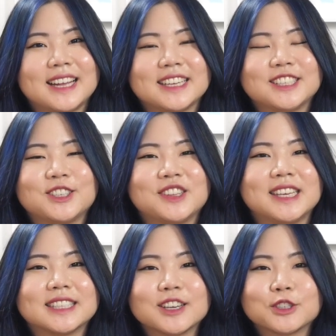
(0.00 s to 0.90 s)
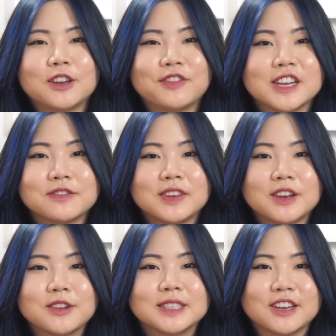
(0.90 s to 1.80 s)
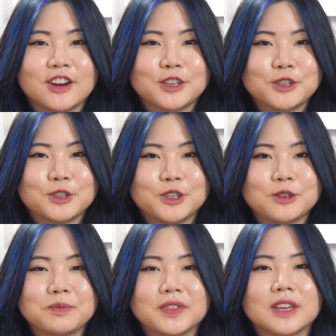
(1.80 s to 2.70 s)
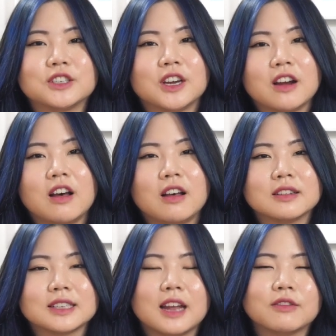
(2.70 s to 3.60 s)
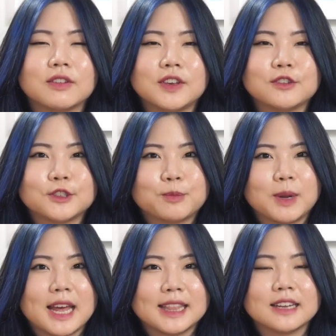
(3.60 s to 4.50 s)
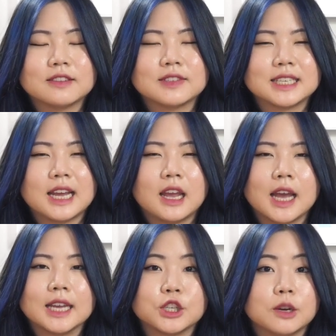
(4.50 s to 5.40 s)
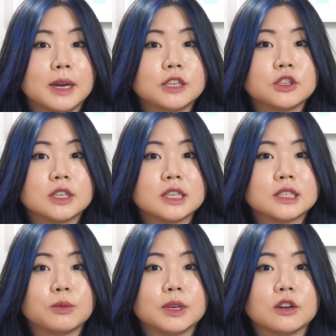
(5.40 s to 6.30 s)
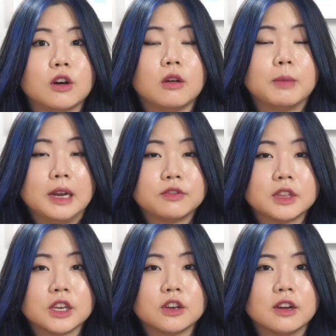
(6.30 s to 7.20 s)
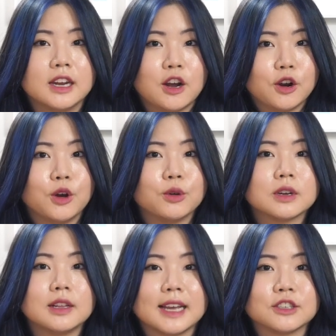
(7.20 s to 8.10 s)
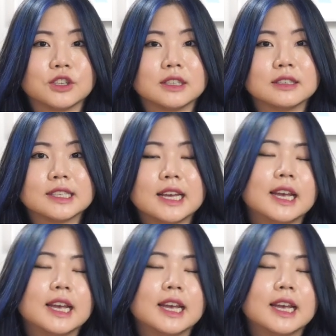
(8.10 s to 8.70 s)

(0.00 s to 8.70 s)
I like to do these luxury fashion videos here on YouTube. I share hauls and reviews, but at the end of the day, I share my journey so we can all mindfully curate our own collections.